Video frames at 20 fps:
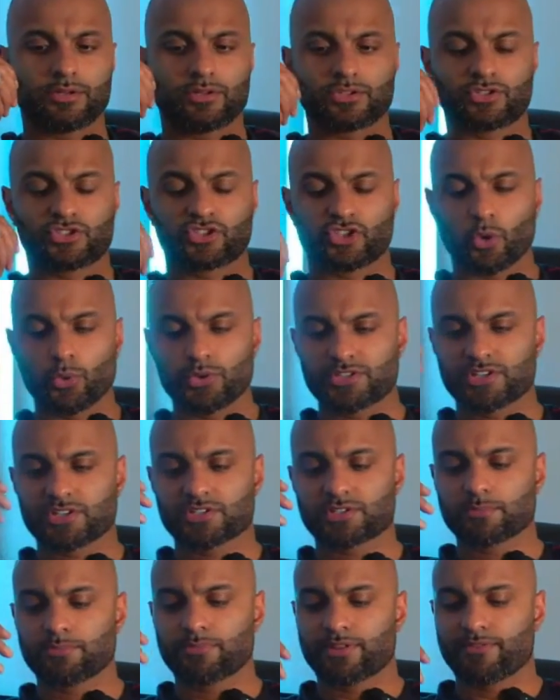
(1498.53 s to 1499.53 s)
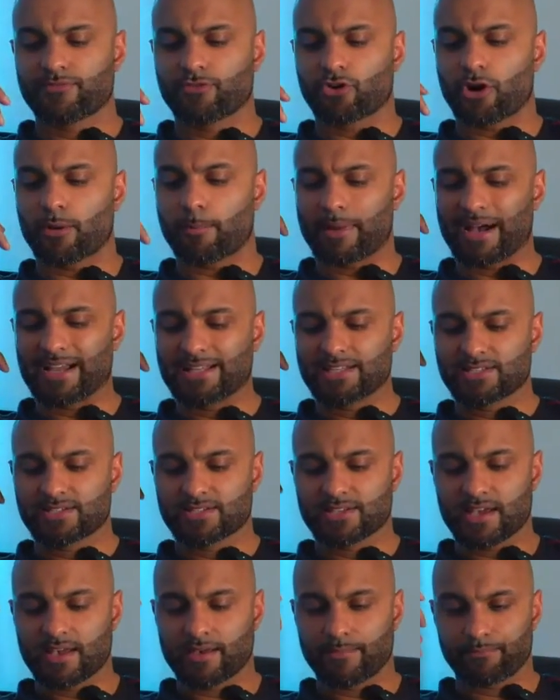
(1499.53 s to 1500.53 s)
stoicism. They've got a
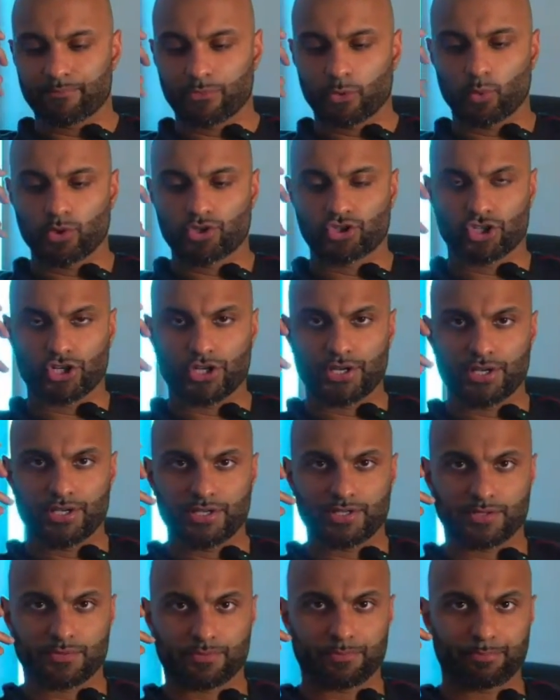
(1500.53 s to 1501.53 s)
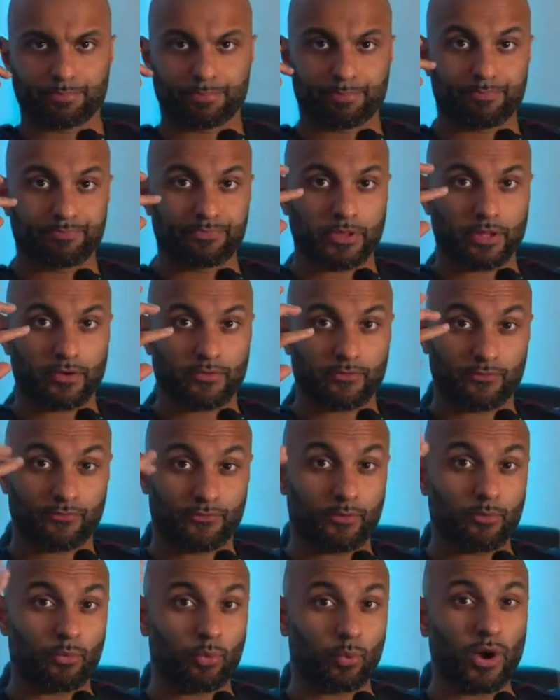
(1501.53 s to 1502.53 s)
mindset which is,
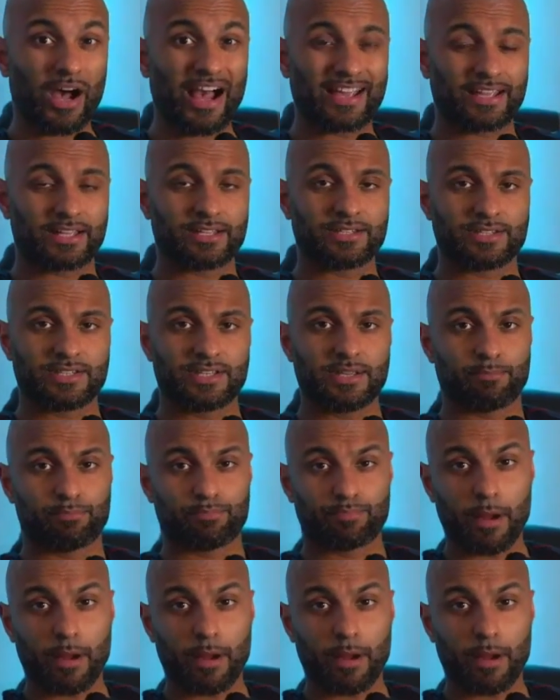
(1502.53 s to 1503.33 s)
from what I can see,